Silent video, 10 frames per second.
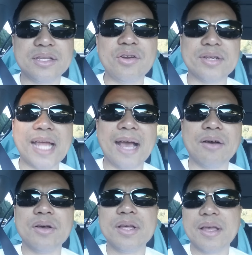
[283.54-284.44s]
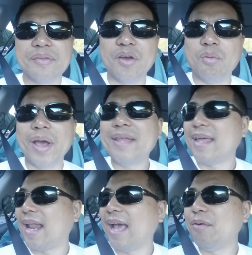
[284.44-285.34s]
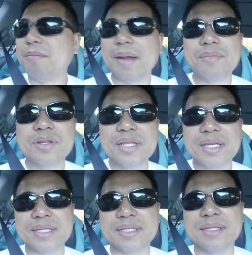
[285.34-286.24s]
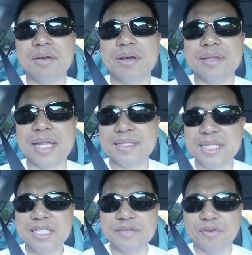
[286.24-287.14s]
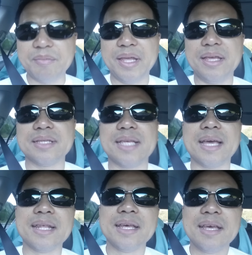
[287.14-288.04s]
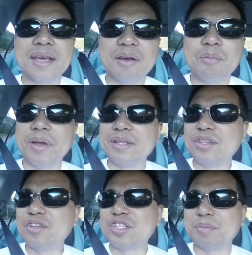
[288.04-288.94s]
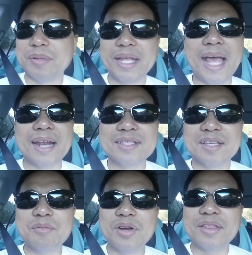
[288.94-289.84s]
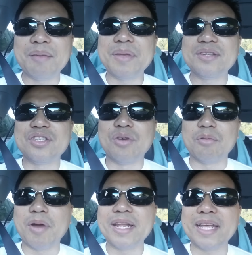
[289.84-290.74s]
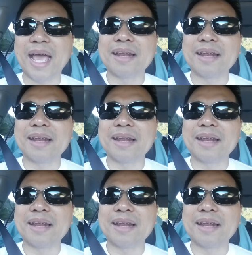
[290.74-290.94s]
your DAO. The way that I remember this, that's easy for me, is that when you split out of somewhere, that means you are running